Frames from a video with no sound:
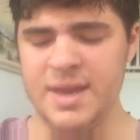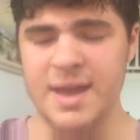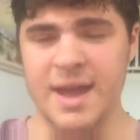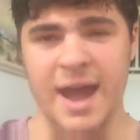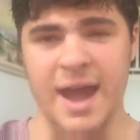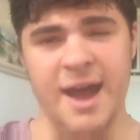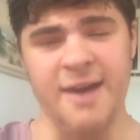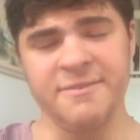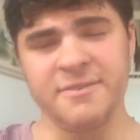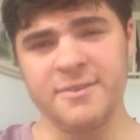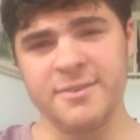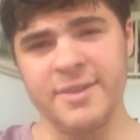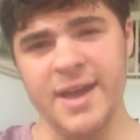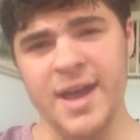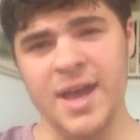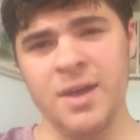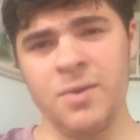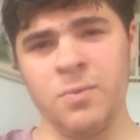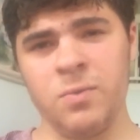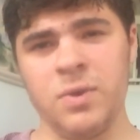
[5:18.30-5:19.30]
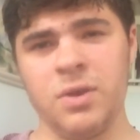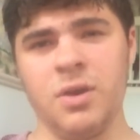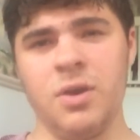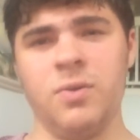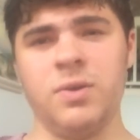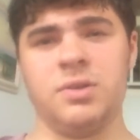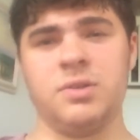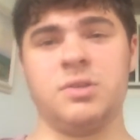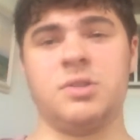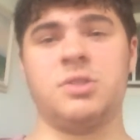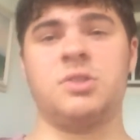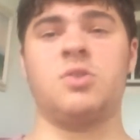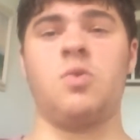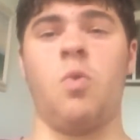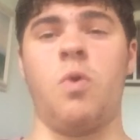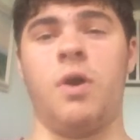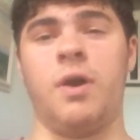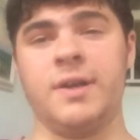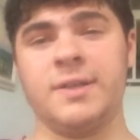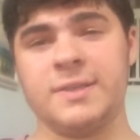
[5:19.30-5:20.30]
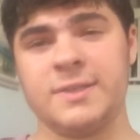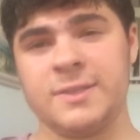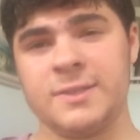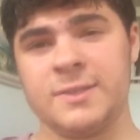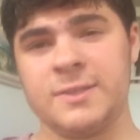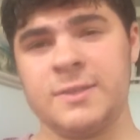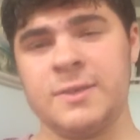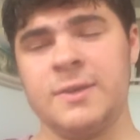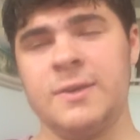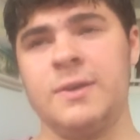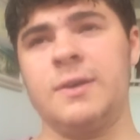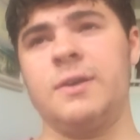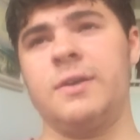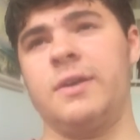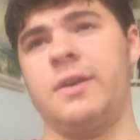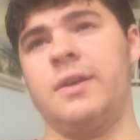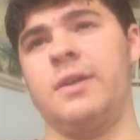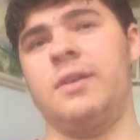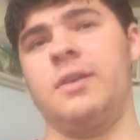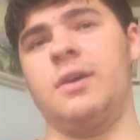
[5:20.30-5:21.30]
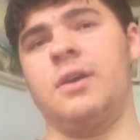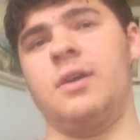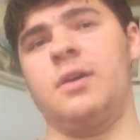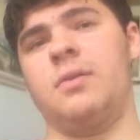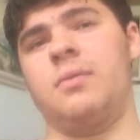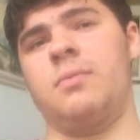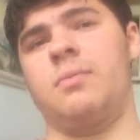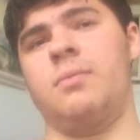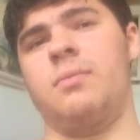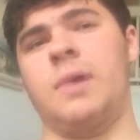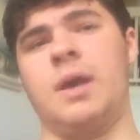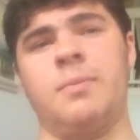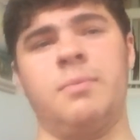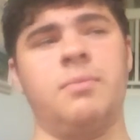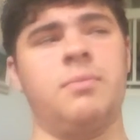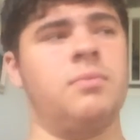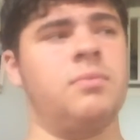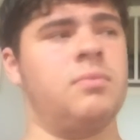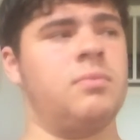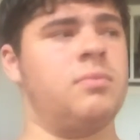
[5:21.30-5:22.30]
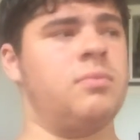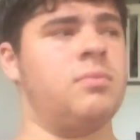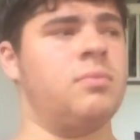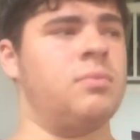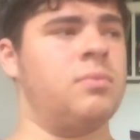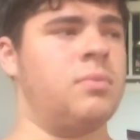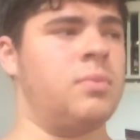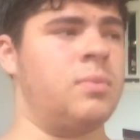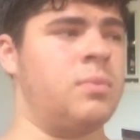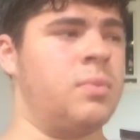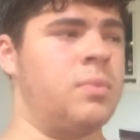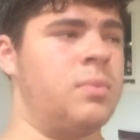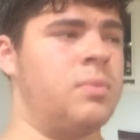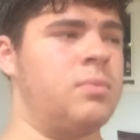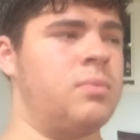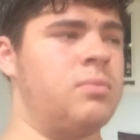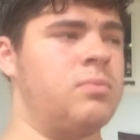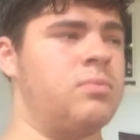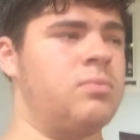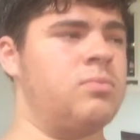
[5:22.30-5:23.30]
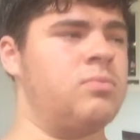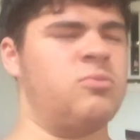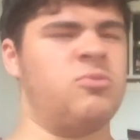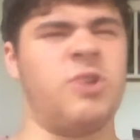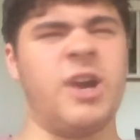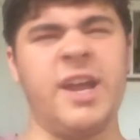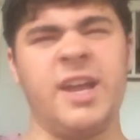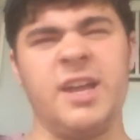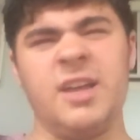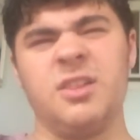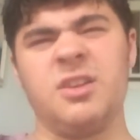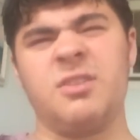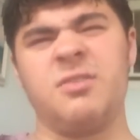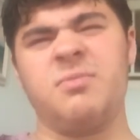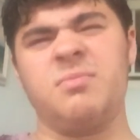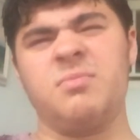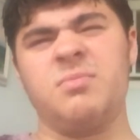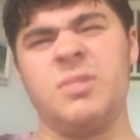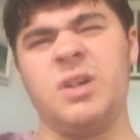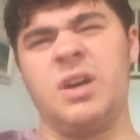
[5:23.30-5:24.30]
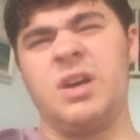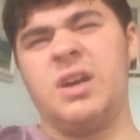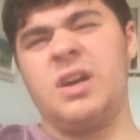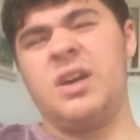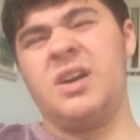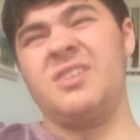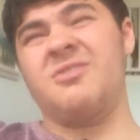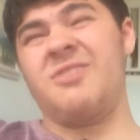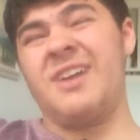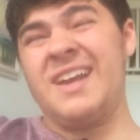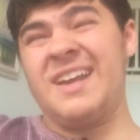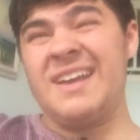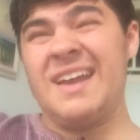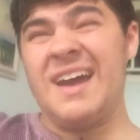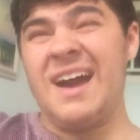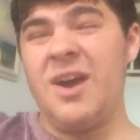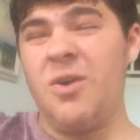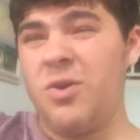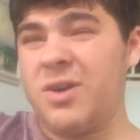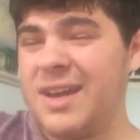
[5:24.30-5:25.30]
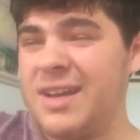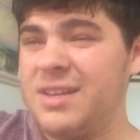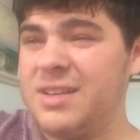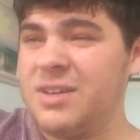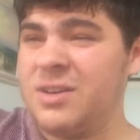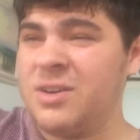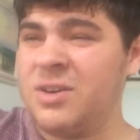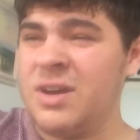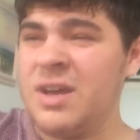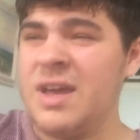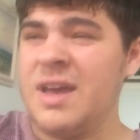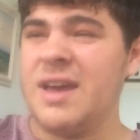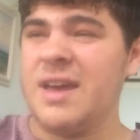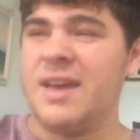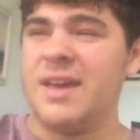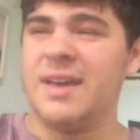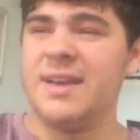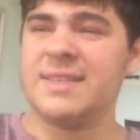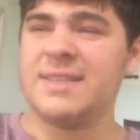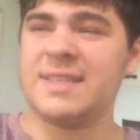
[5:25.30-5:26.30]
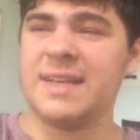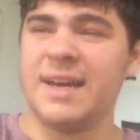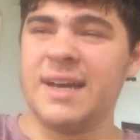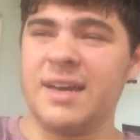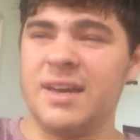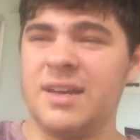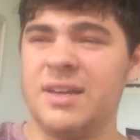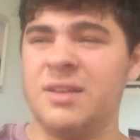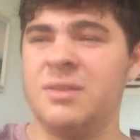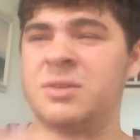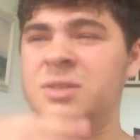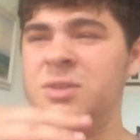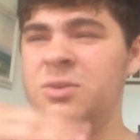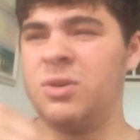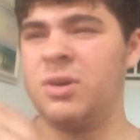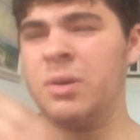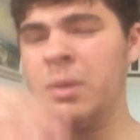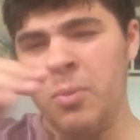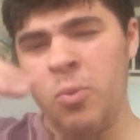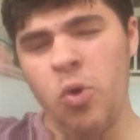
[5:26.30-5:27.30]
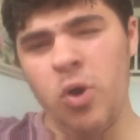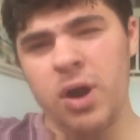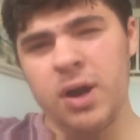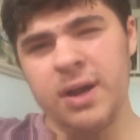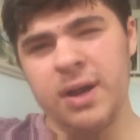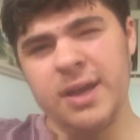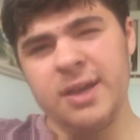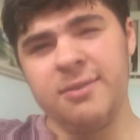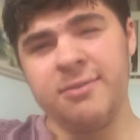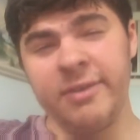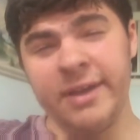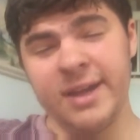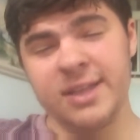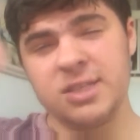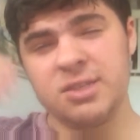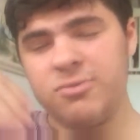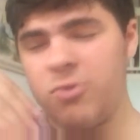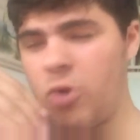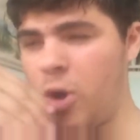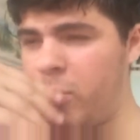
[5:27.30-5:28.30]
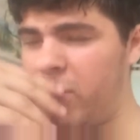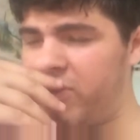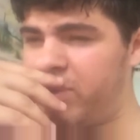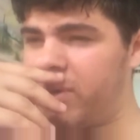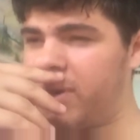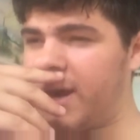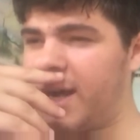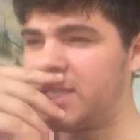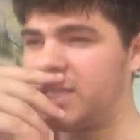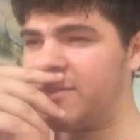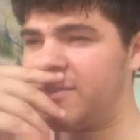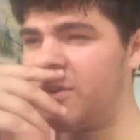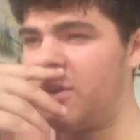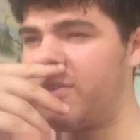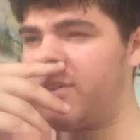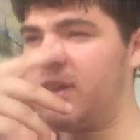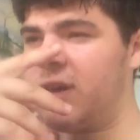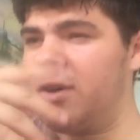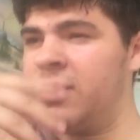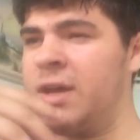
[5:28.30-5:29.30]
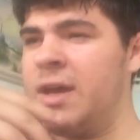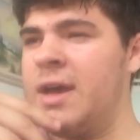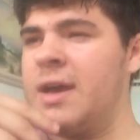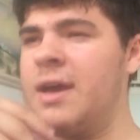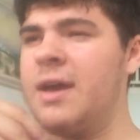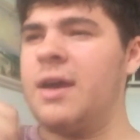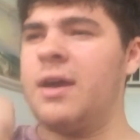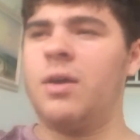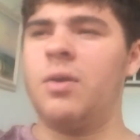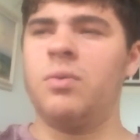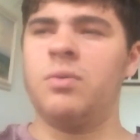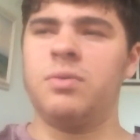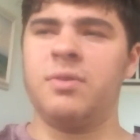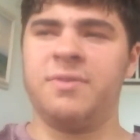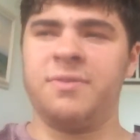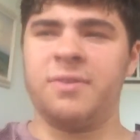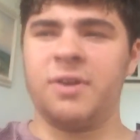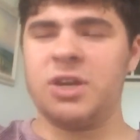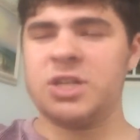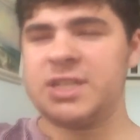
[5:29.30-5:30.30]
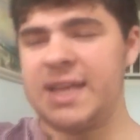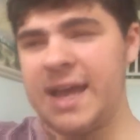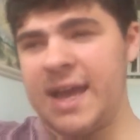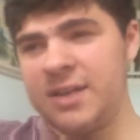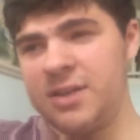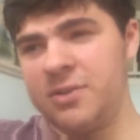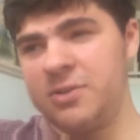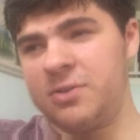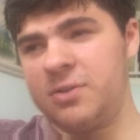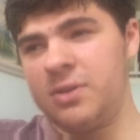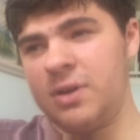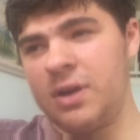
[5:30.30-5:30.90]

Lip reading: After that, we go into squats, and my regular, right now what I do is I do a more advanced form of progressive overload. The first day I do